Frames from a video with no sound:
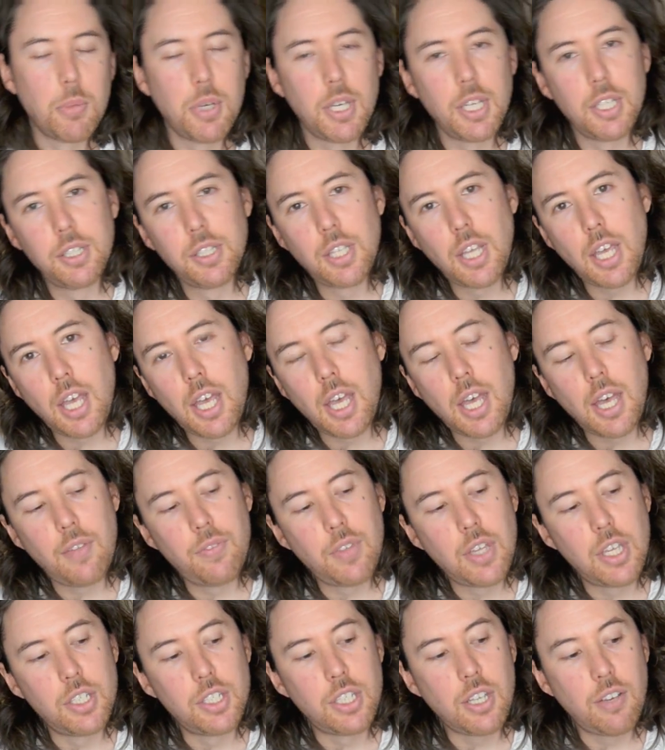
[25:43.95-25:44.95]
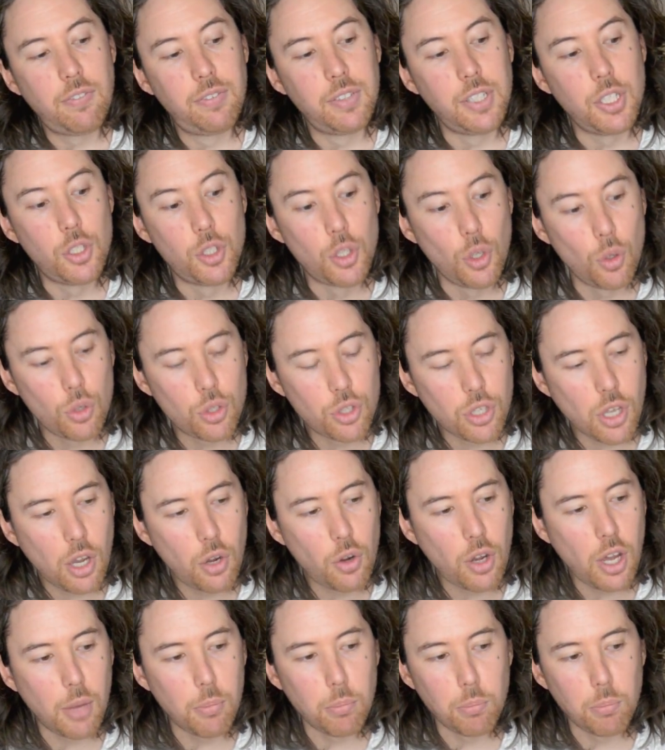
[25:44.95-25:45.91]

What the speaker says: in, then definitely do so.